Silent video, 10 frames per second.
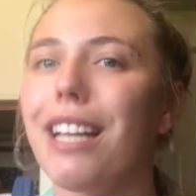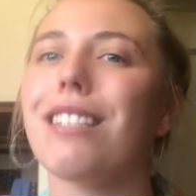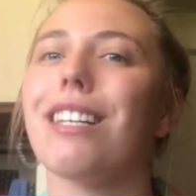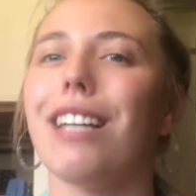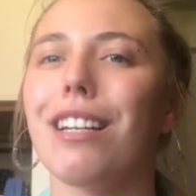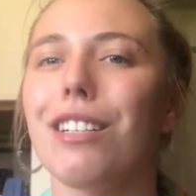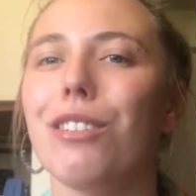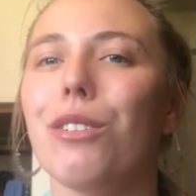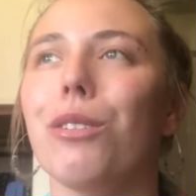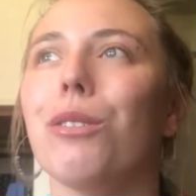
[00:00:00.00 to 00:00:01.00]
is
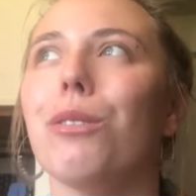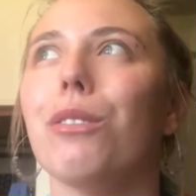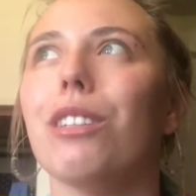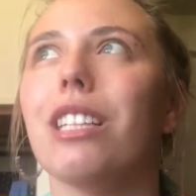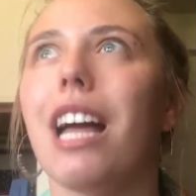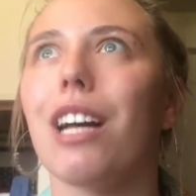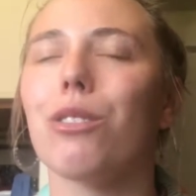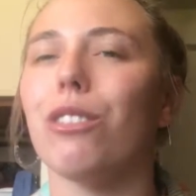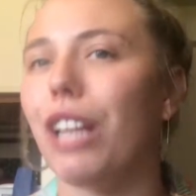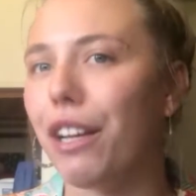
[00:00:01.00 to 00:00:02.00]
connected to the
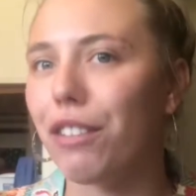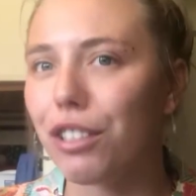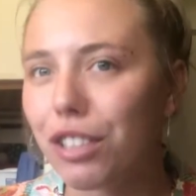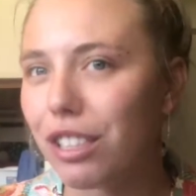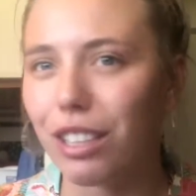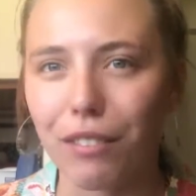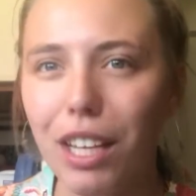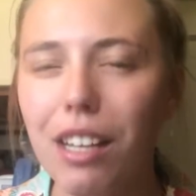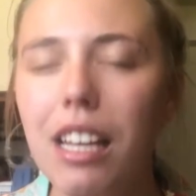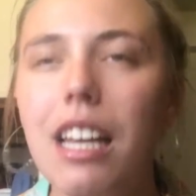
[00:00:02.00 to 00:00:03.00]
actual life that she's
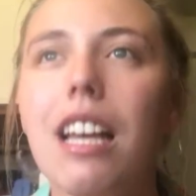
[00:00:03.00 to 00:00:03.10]
living.